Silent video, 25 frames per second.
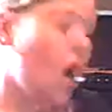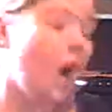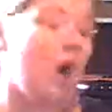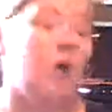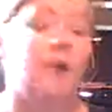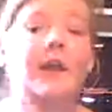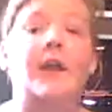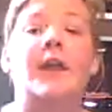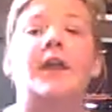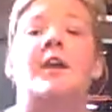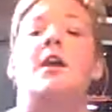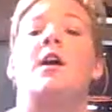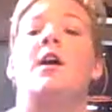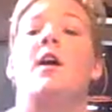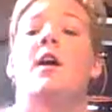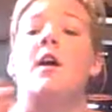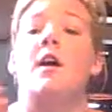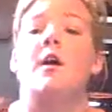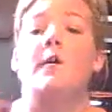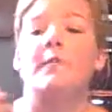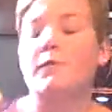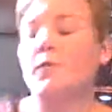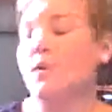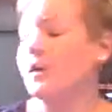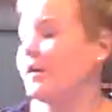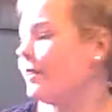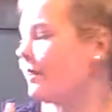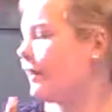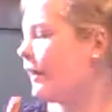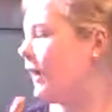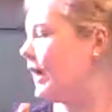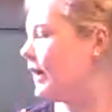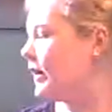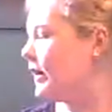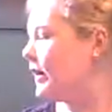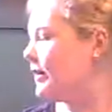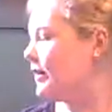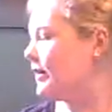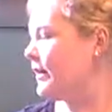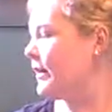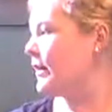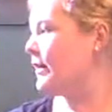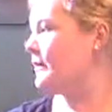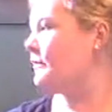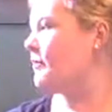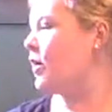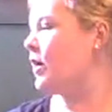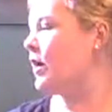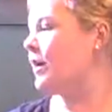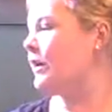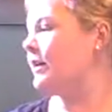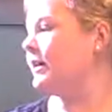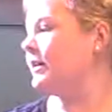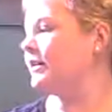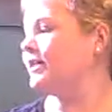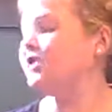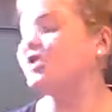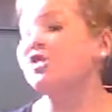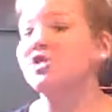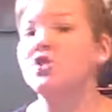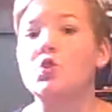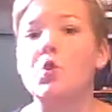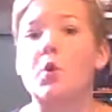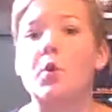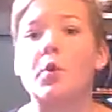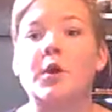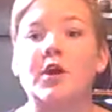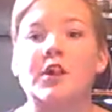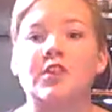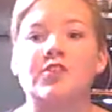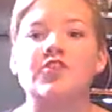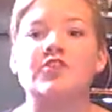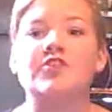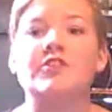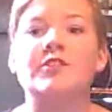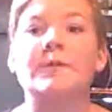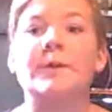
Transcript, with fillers: Okay, fourth thing I think I'm on is storage.